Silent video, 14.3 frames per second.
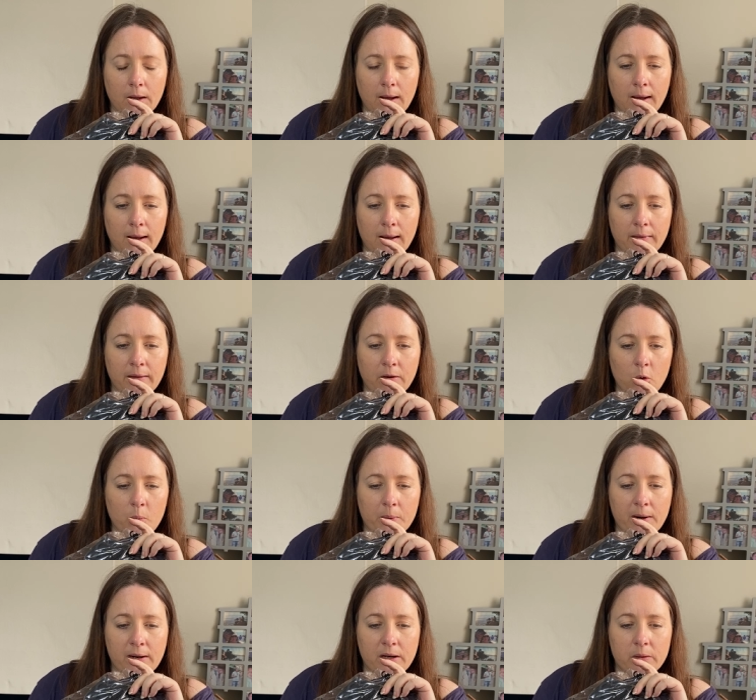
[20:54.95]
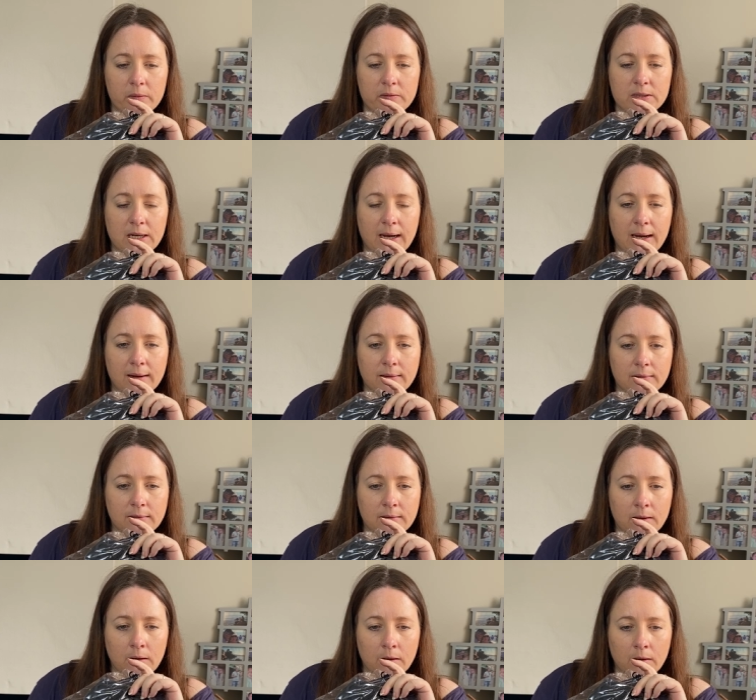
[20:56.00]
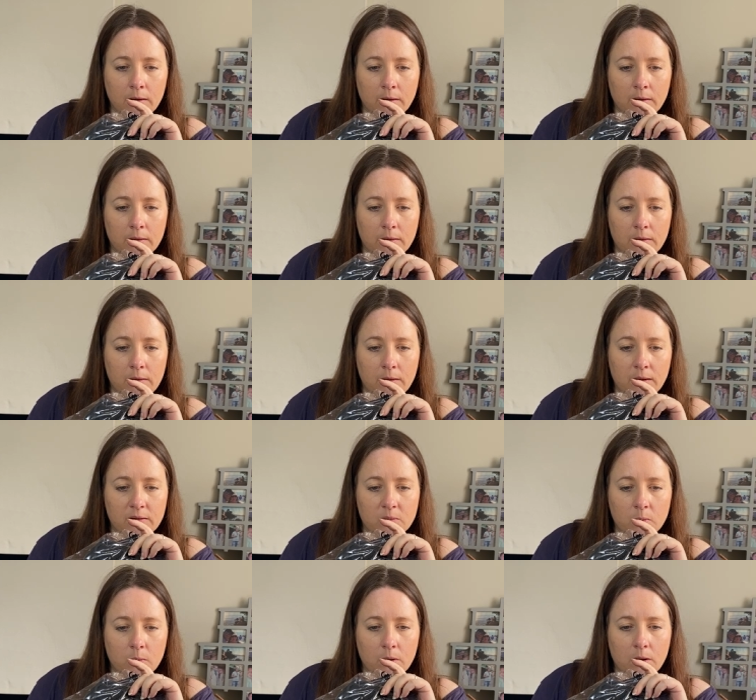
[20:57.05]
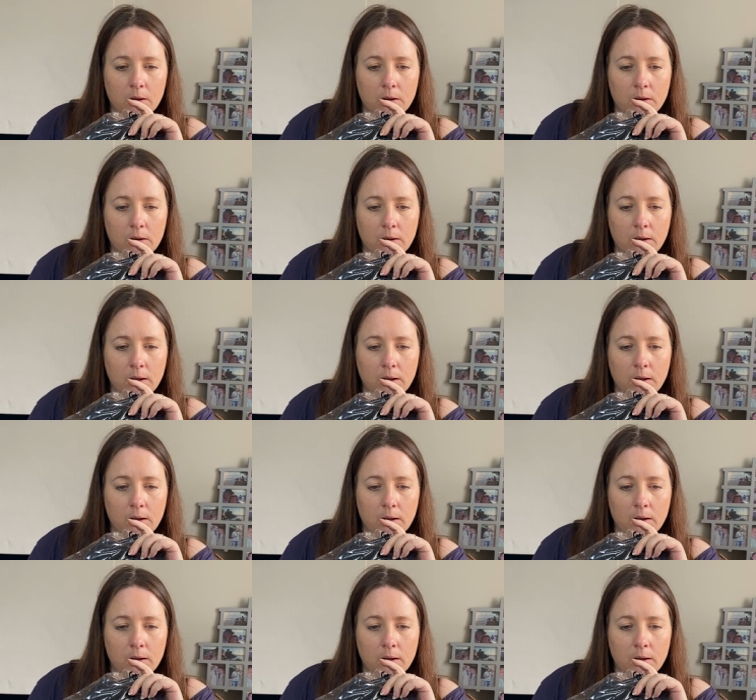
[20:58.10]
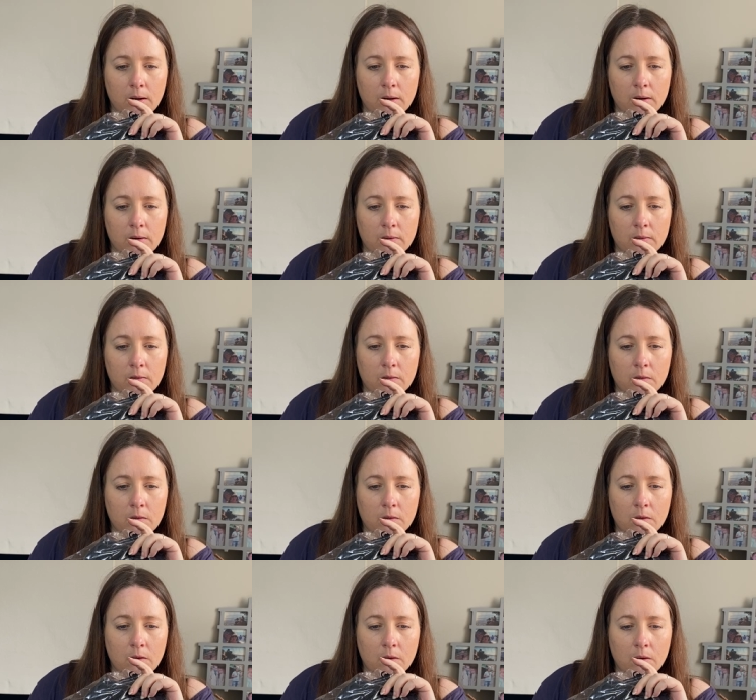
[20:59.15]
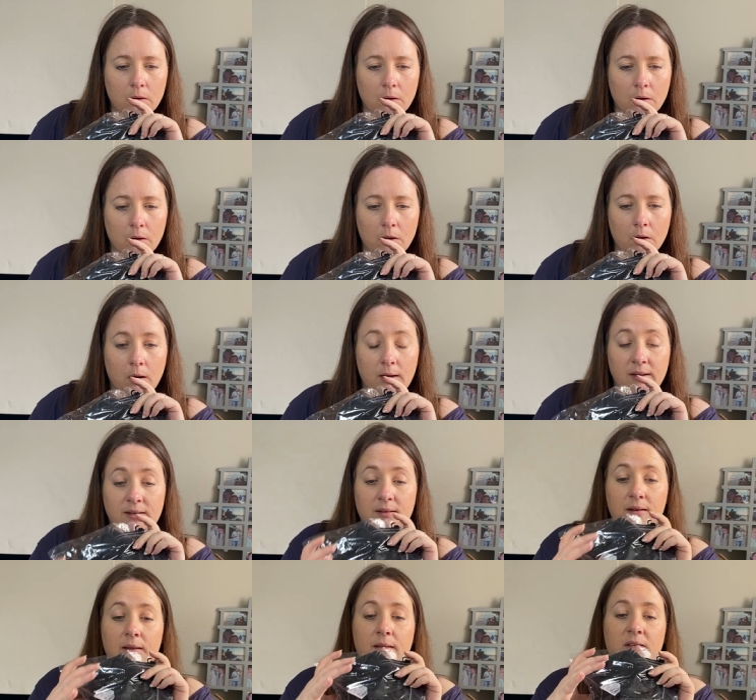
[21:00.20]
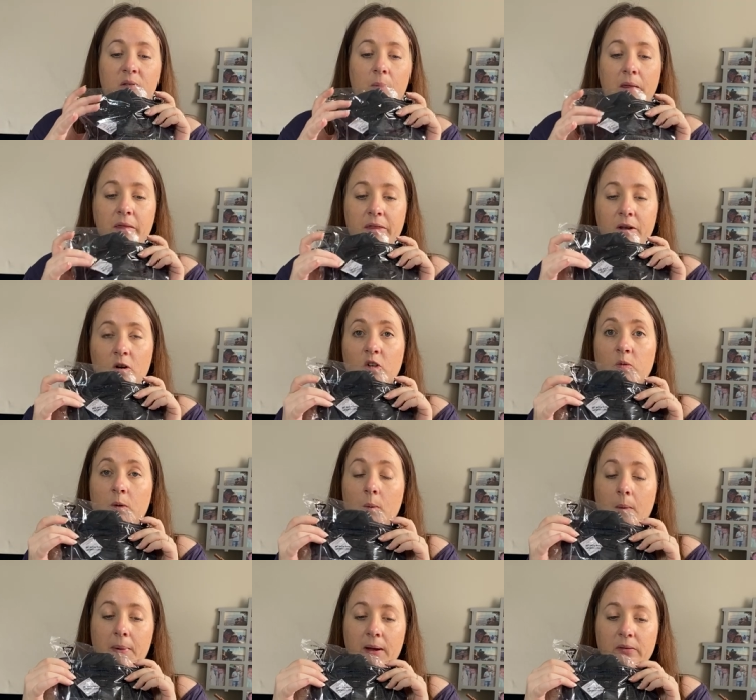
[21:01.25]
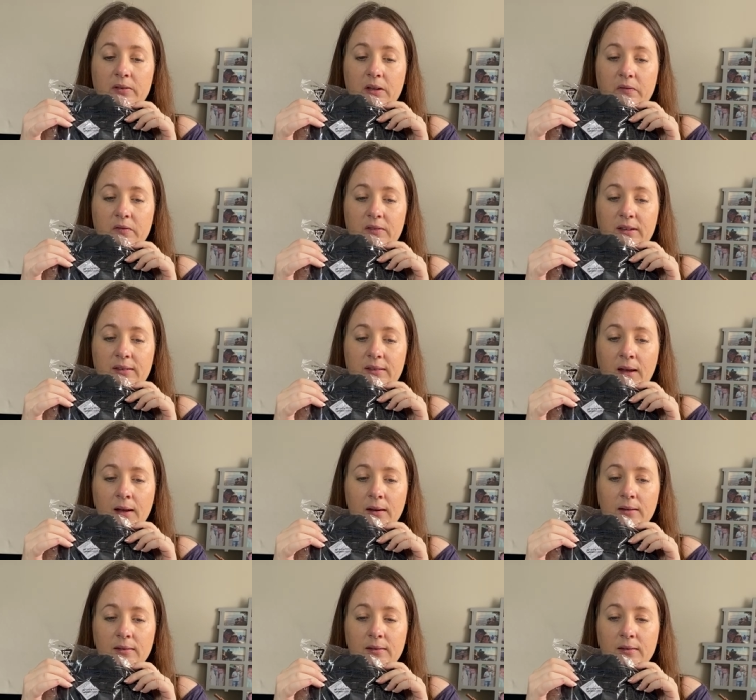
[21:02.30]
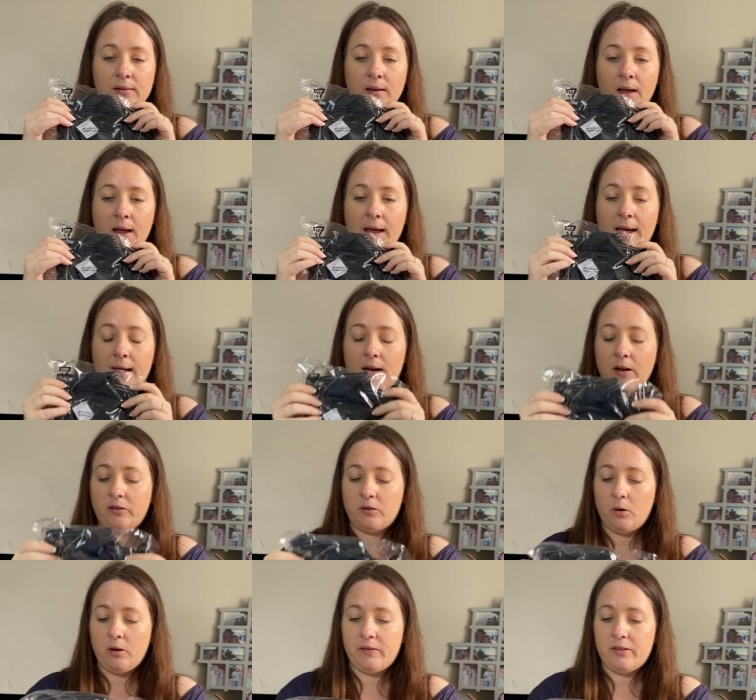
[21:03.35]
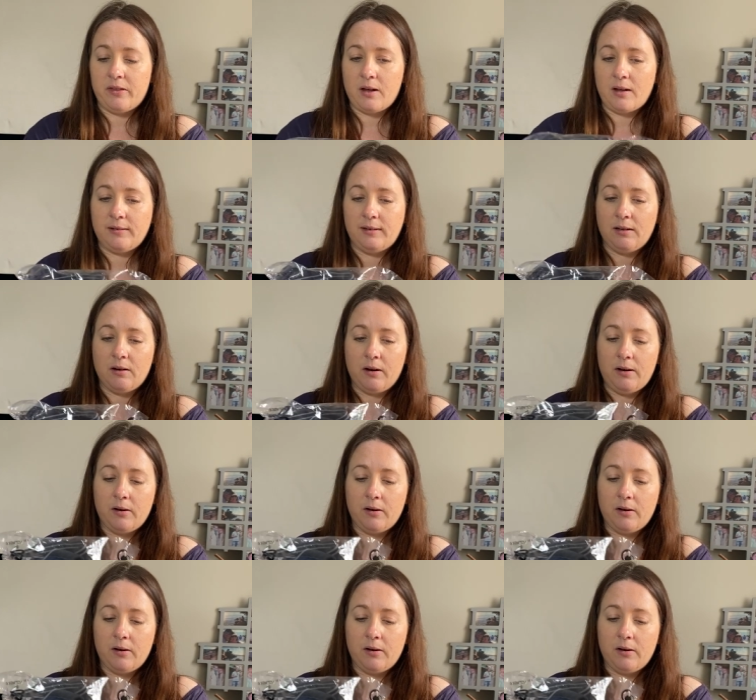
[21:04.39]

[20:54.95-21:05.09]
and they're all brand new tags. This one is, I listed it this month. It cost me £1.76 and I sold it for 39